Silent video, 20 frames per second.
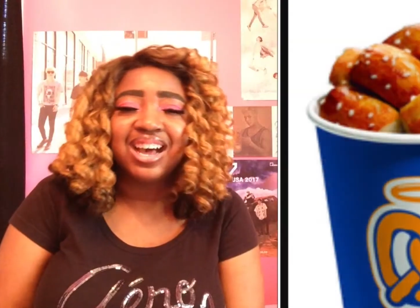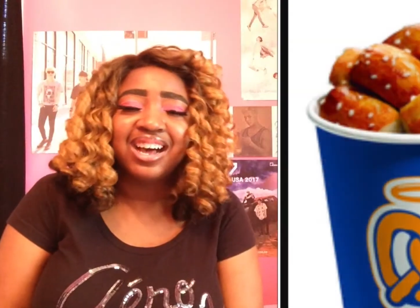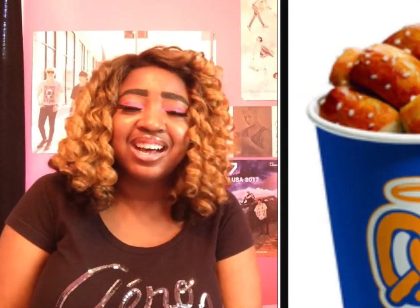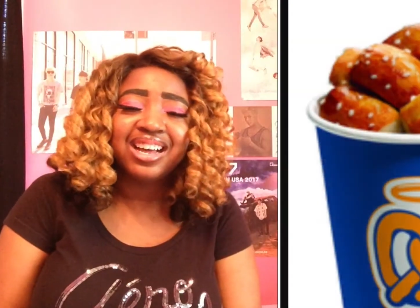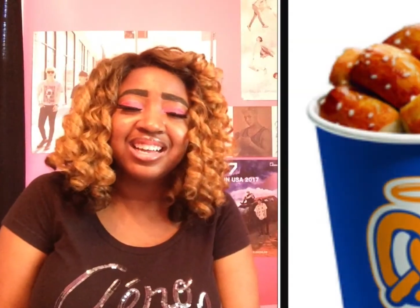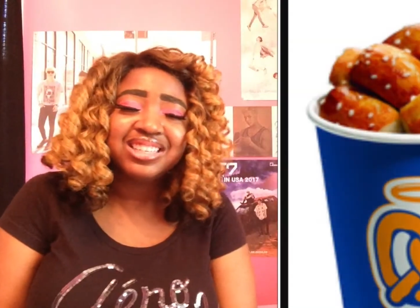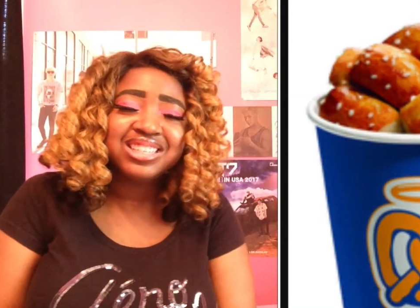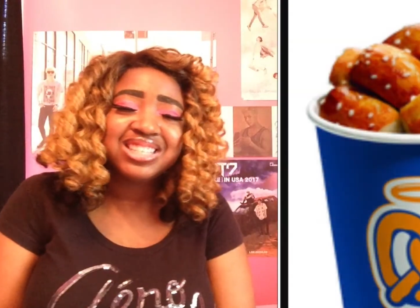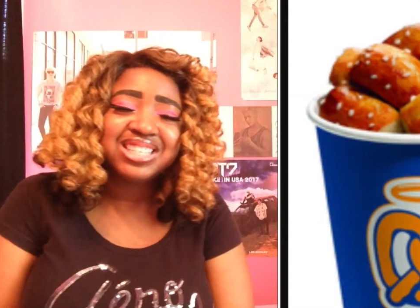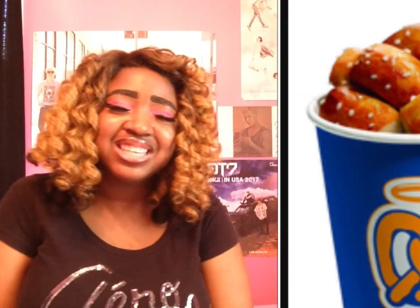
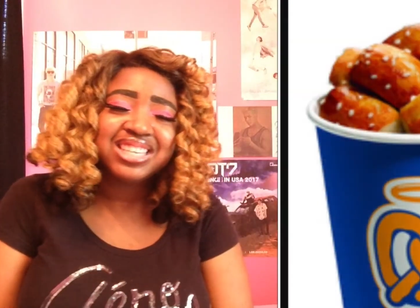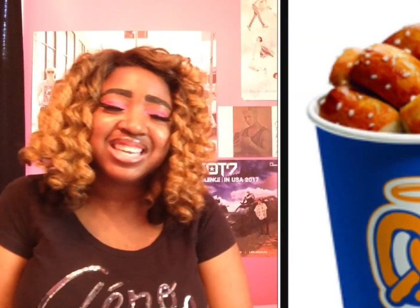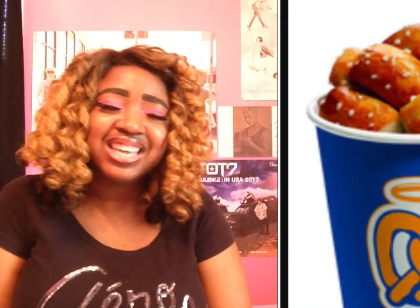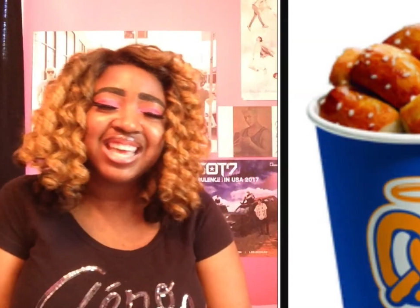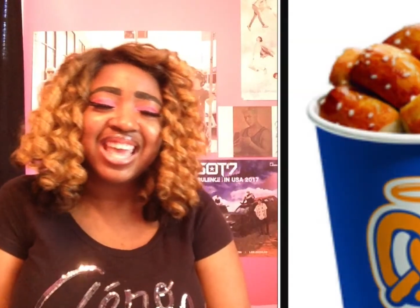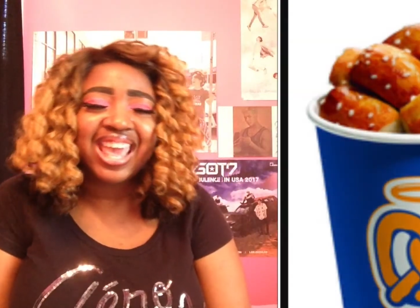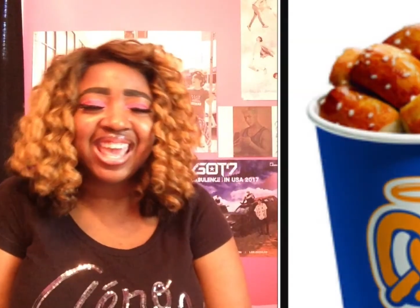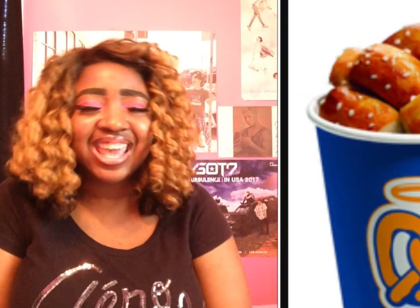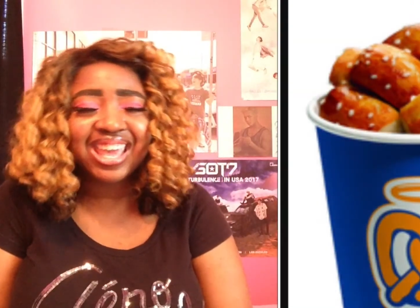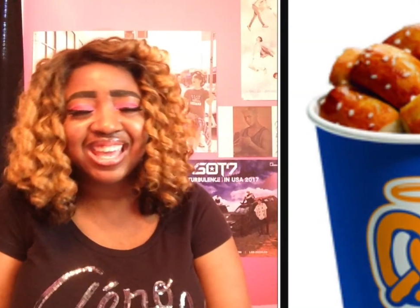
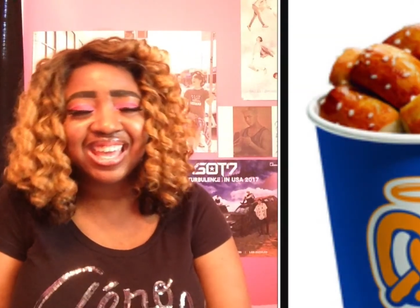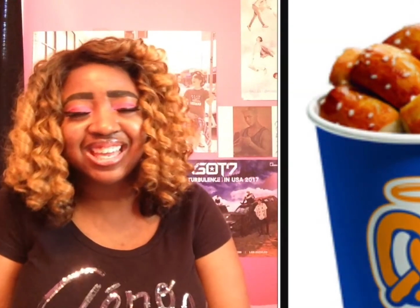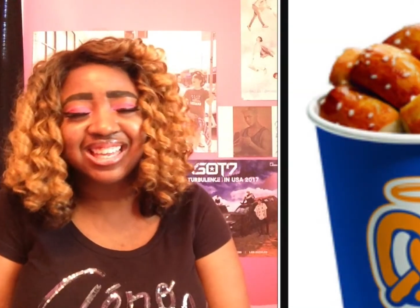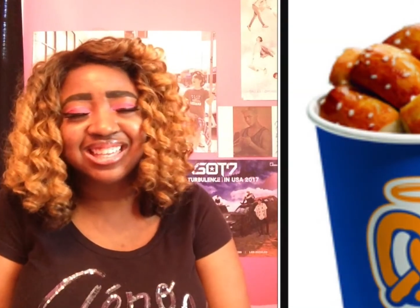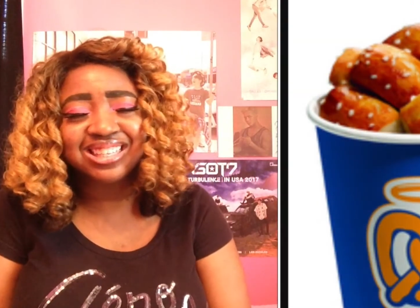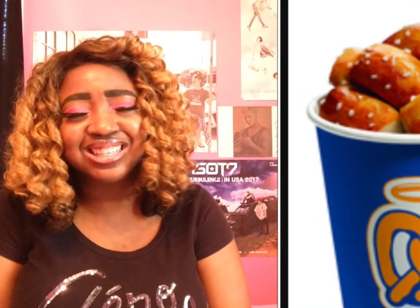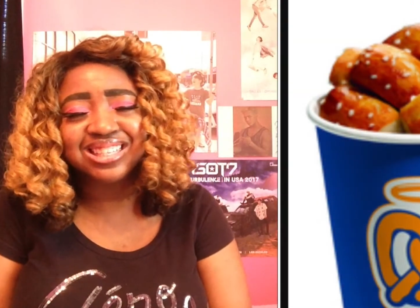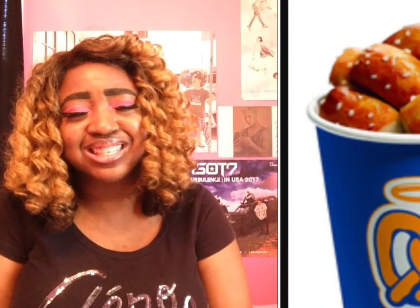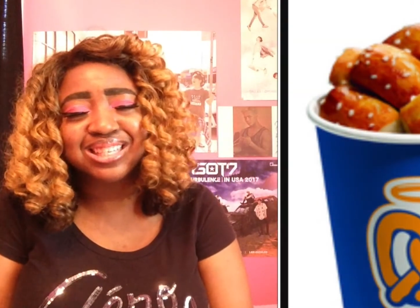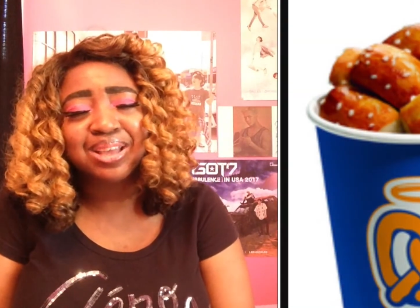Auntie
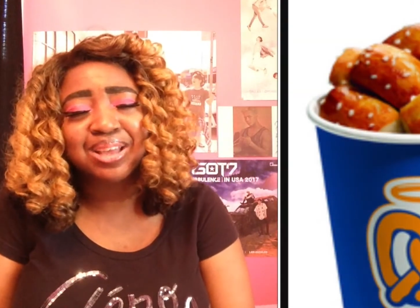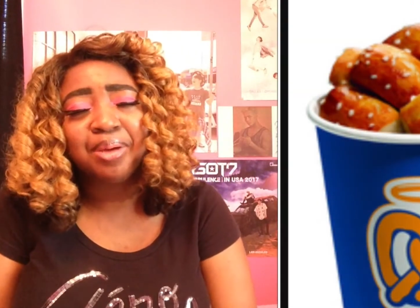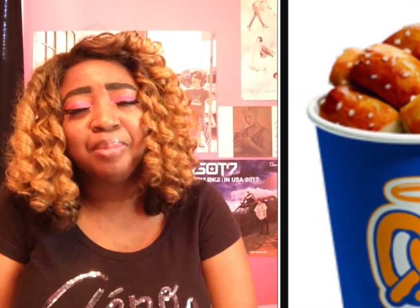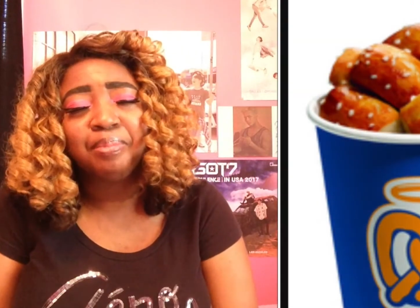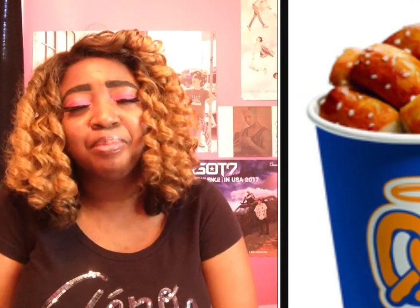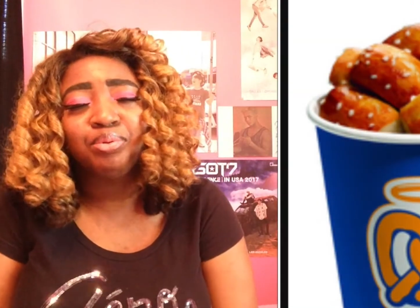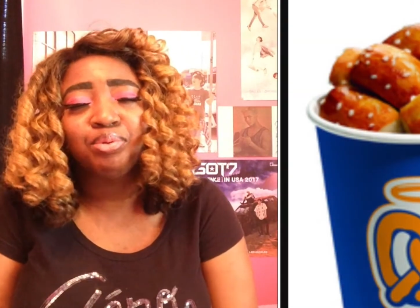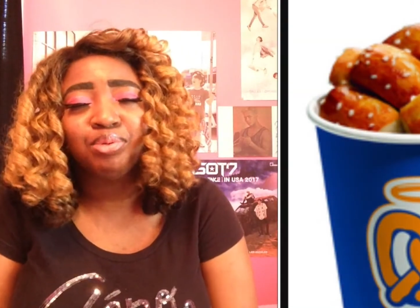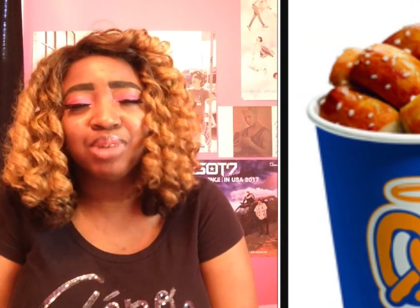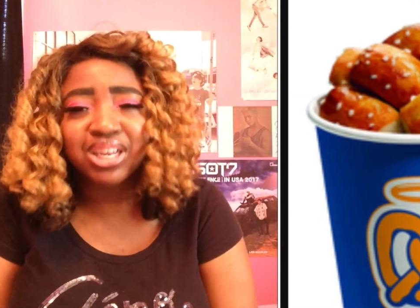Anne's
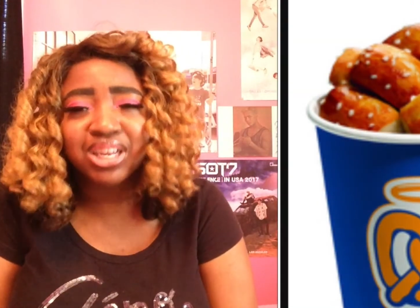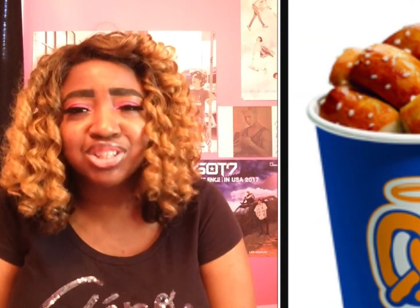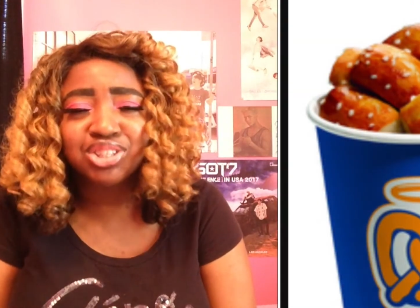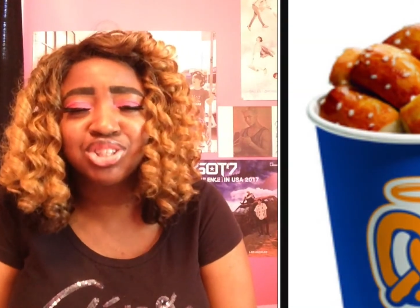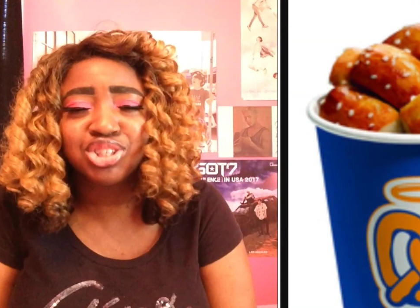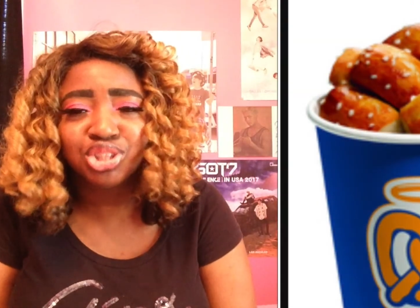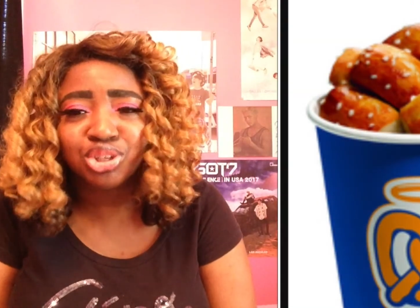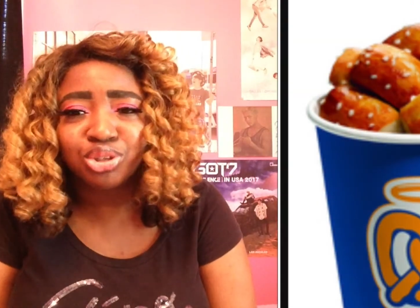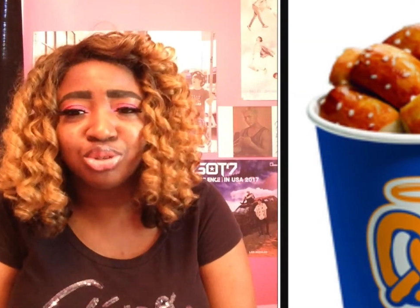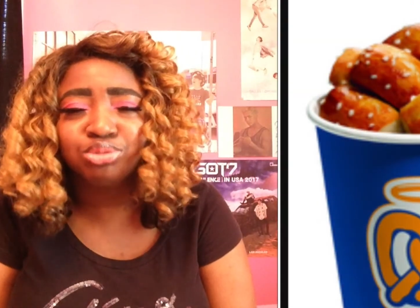
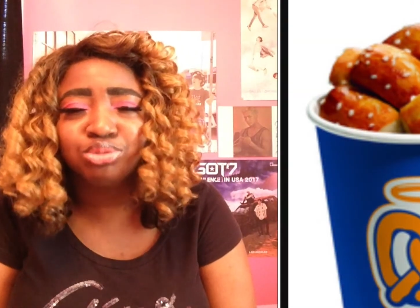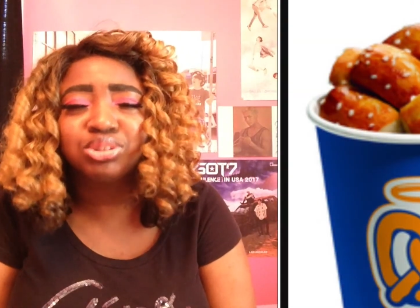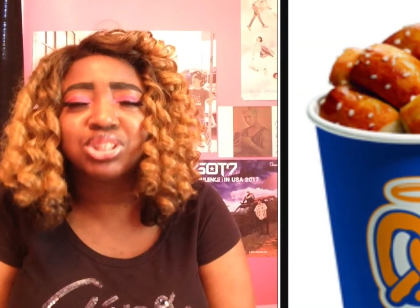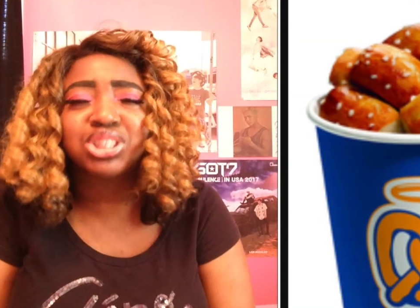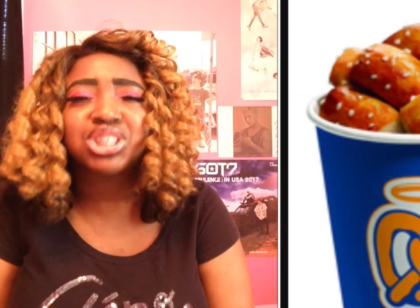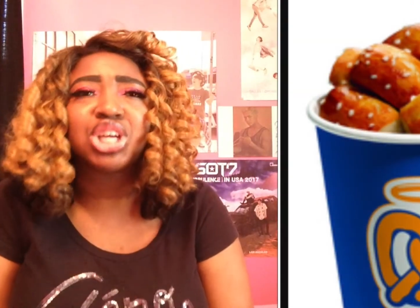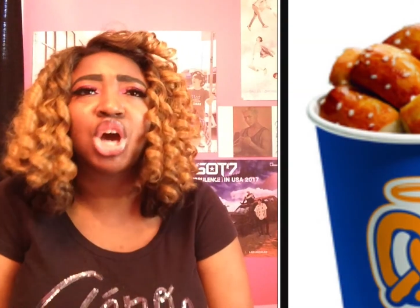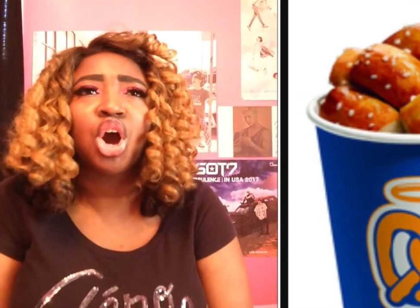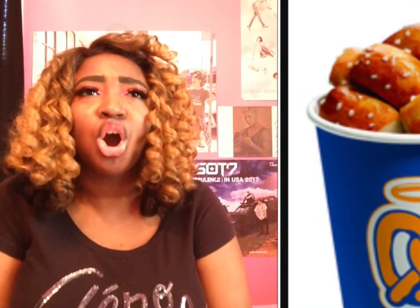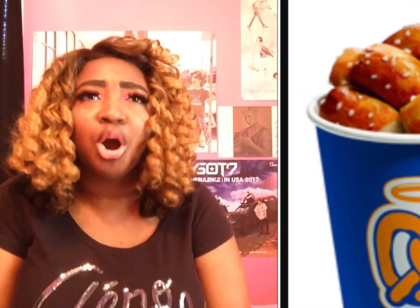
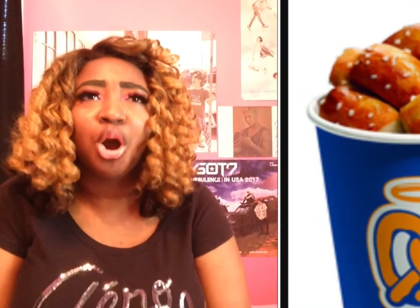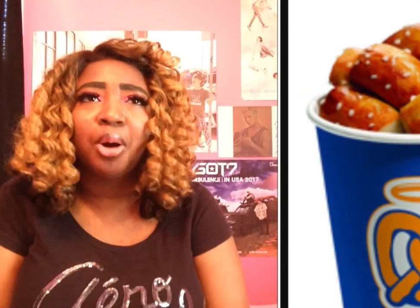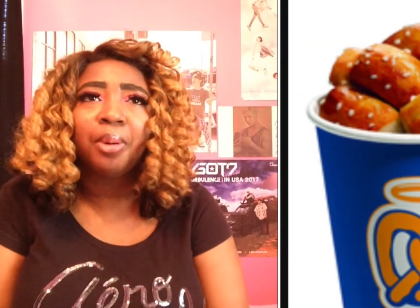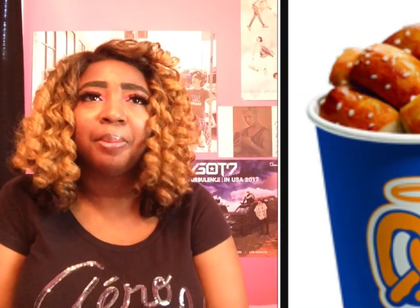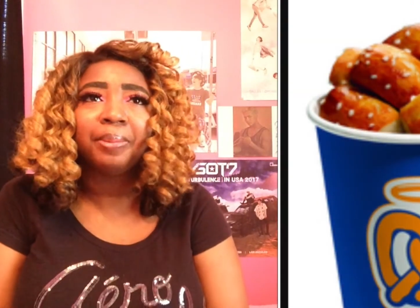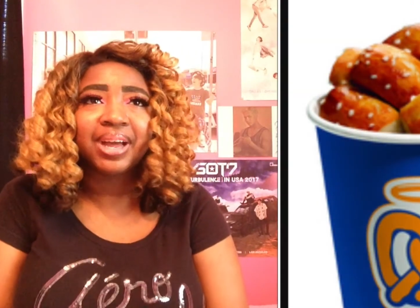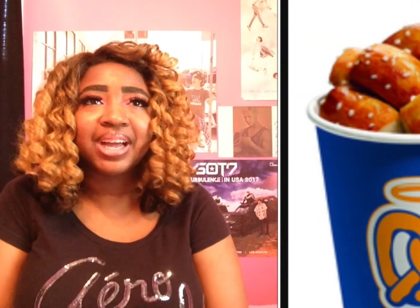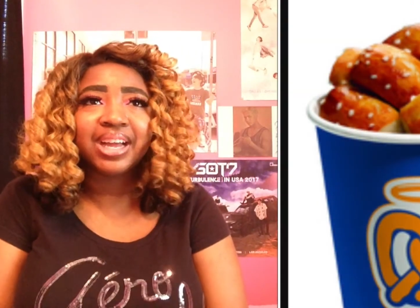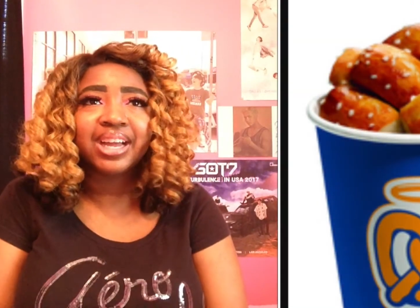pretzels. Oh my